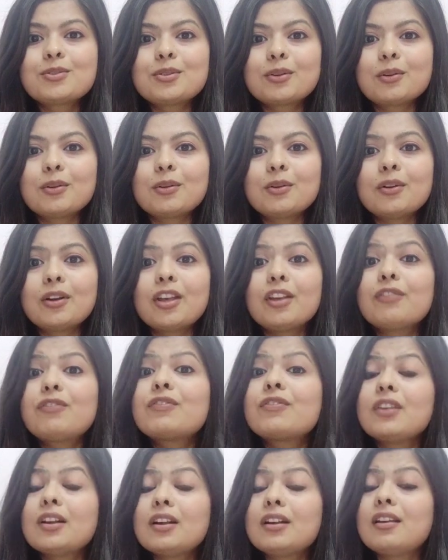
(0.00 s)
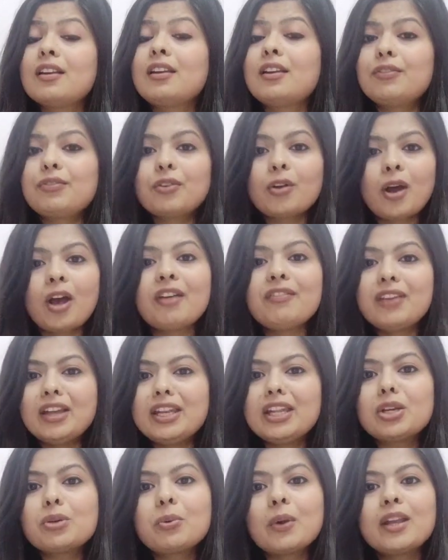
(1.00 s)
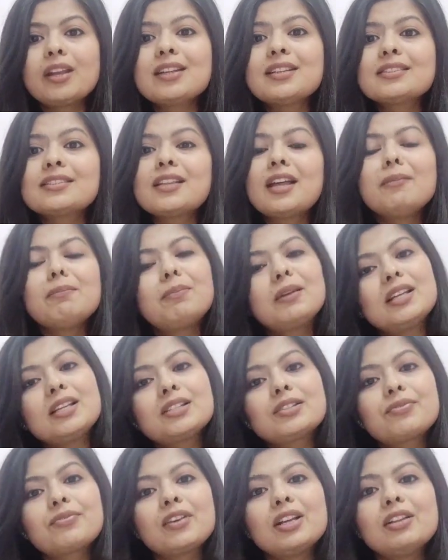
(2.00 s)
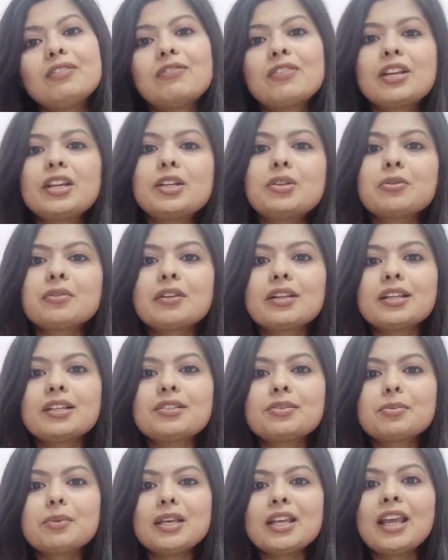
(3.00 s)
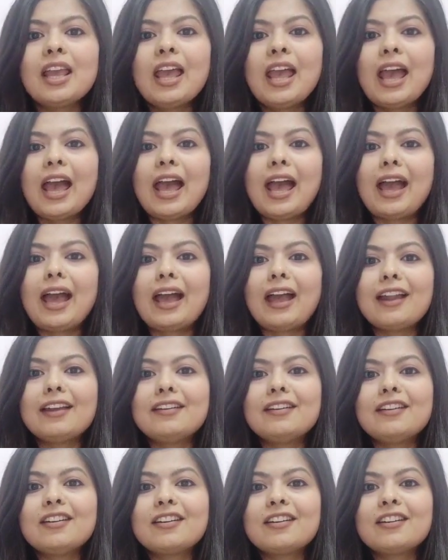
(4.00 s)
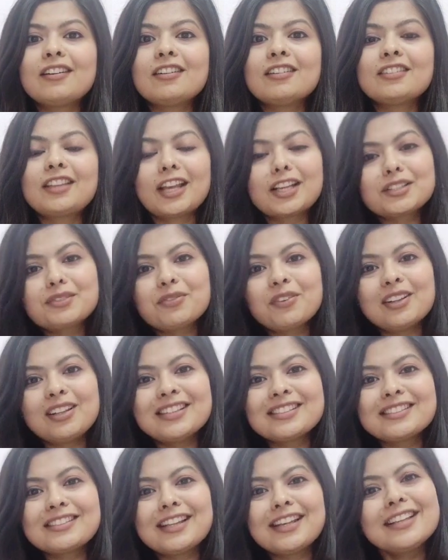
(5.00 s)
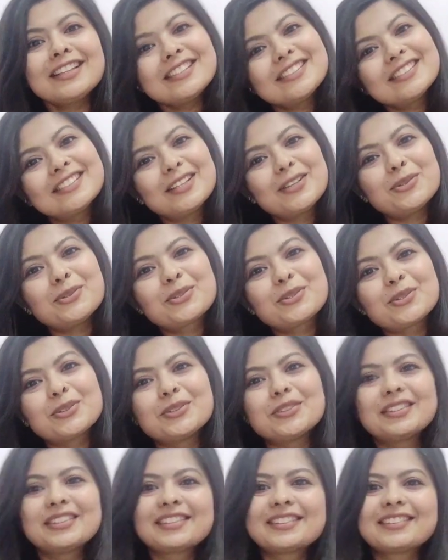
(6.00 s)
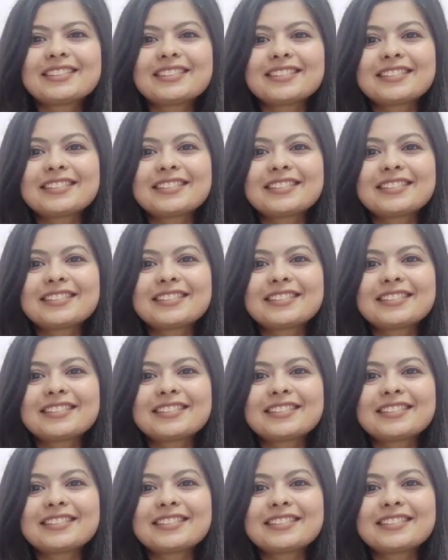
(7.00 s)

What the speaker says: So if you have any queries, then please feel free to reach me, and thanks for listening. See you soon.